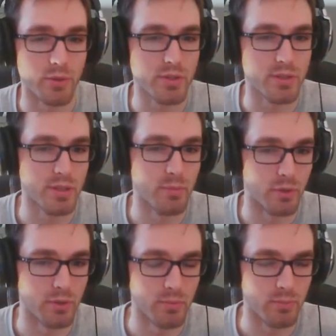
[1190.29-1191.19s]

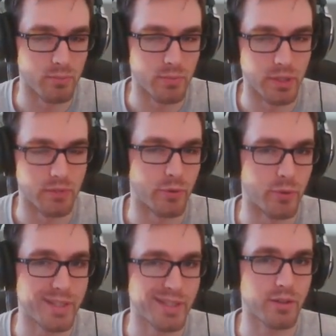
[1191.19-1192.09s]
similar in a very
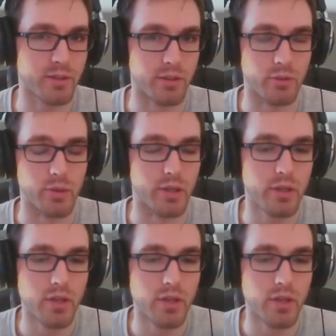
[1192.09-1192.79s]
calculated way